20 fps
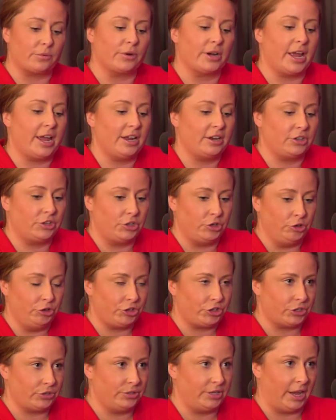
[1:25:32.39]
like when I had a
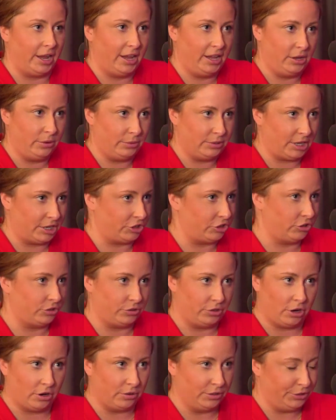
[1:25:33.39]
2-show day, he was like,
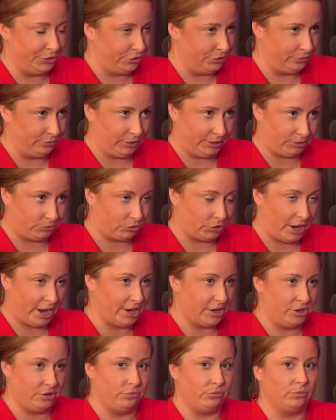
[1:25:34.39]
just go and do like
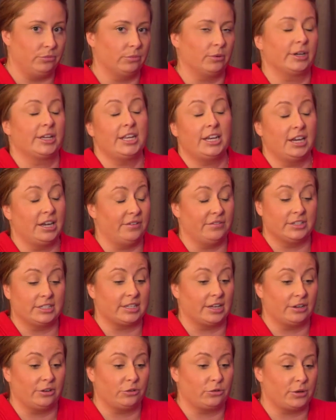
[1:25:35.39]
try to do. Well, he didn't
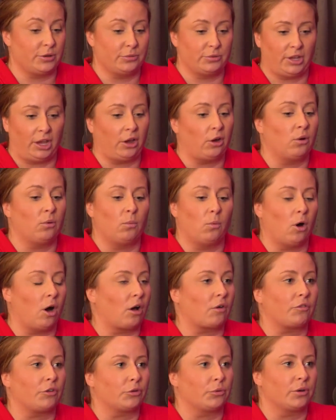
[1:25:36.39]
even say do 20. He was like, go
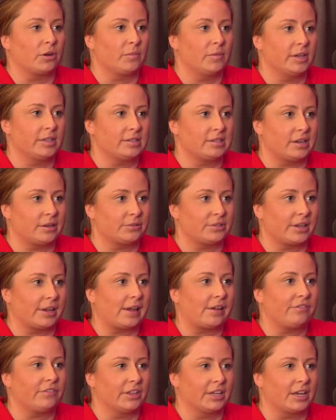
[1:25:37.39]
walk for 20 minutes, and I was
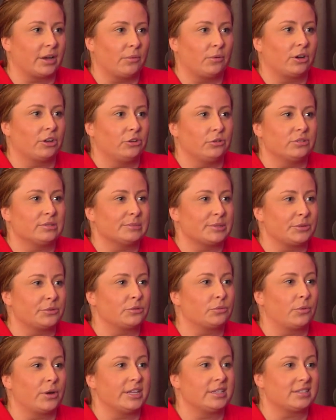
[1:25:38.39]
like, I feel like I want to do something
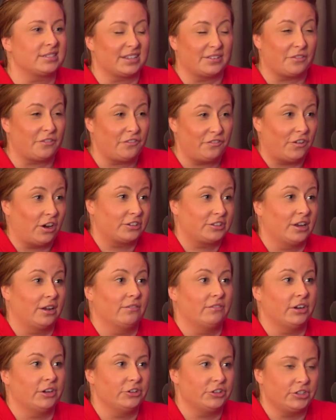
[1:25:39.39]
with weights because I have a fuck
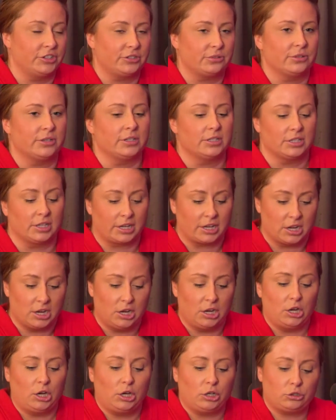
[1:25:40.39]
ton of energy. So it was like
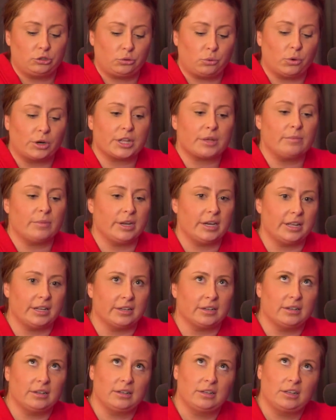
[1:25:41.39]

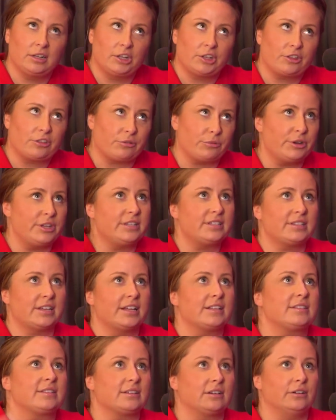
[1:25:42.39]
20-minute, 3
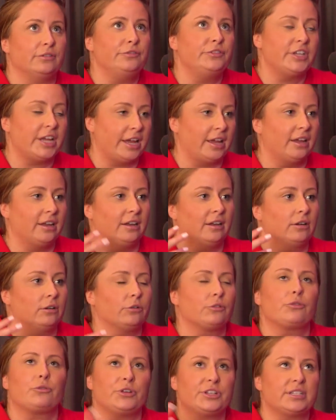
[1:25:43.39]
sets of 10
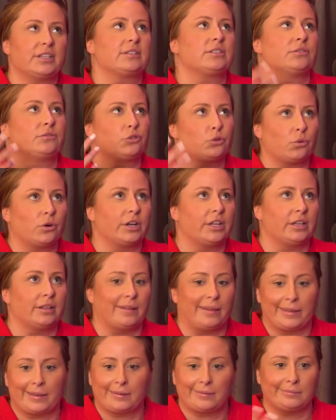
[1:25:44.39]
or 3 sets of
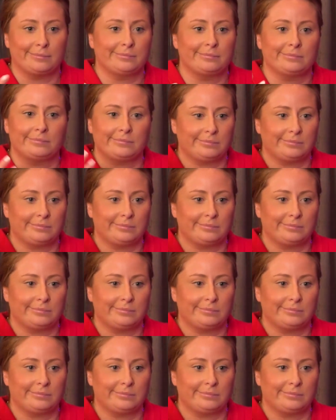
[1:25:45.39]
20. Like